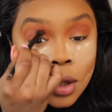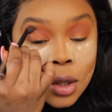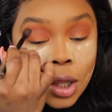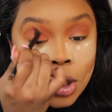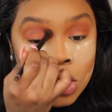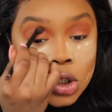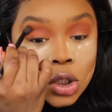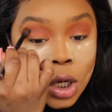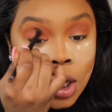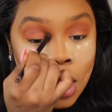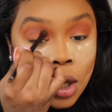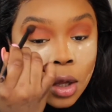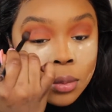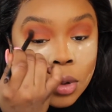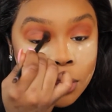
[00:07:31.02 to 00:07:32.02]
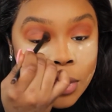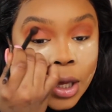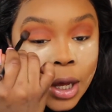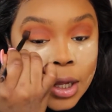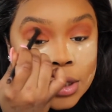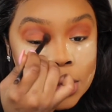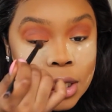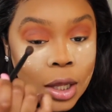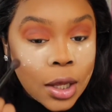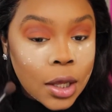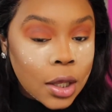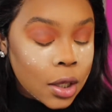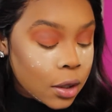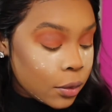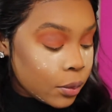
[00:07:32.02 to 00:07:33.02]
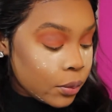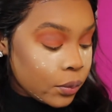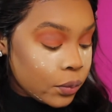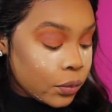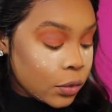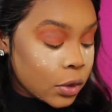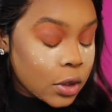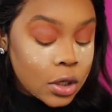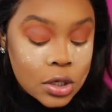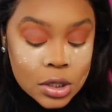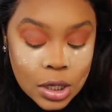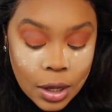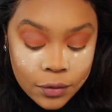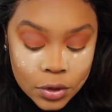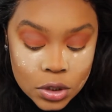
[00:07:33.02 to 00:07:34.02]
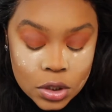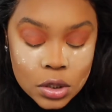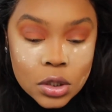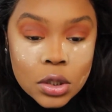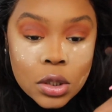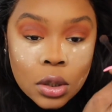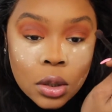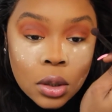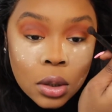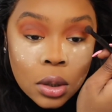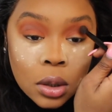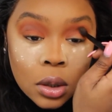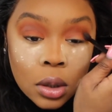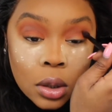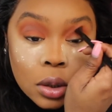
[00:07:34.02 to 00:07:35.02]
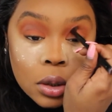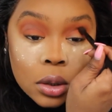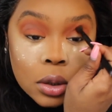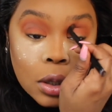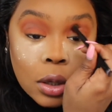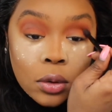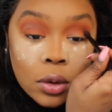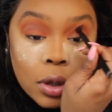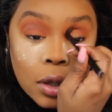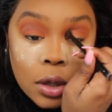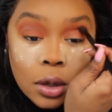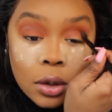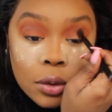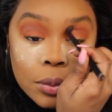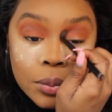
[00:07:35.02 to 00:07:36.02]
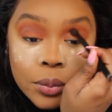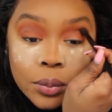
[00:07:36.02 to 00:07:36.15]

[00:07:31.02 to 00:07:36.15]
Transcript: Like straight up, them cats, like they're savages. They don't care.